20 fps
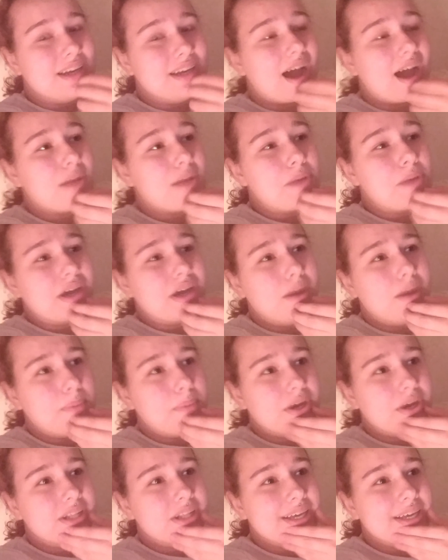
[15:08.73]
I wake up
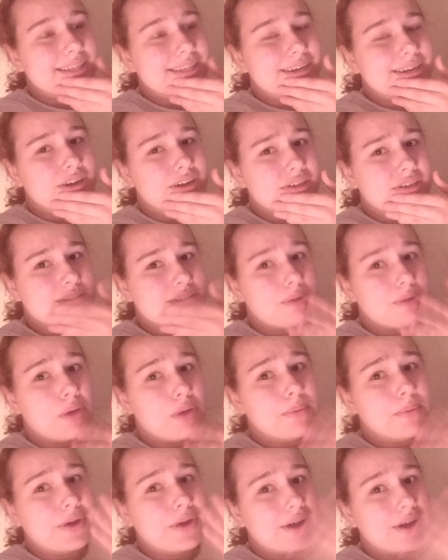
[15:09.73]
earlier than her, so I'm
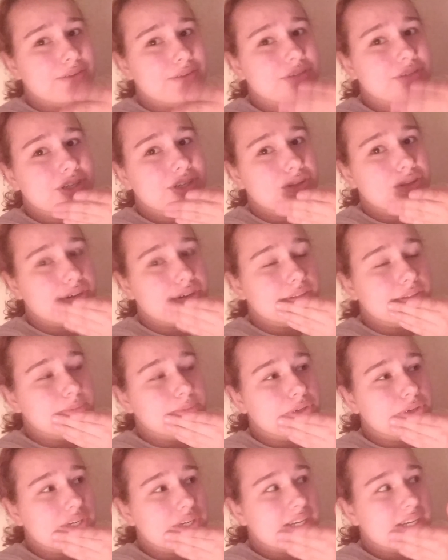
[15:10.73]
hoping I can read a lot in the
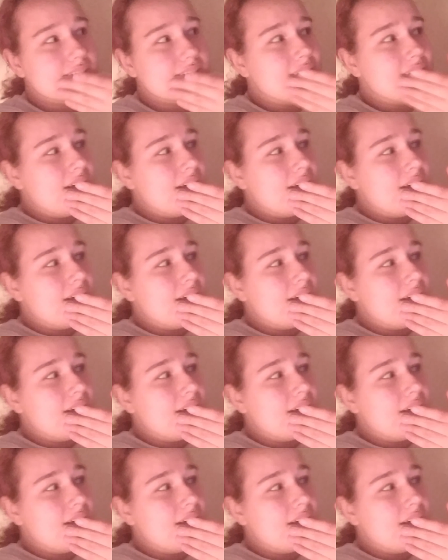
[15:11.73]
mornings.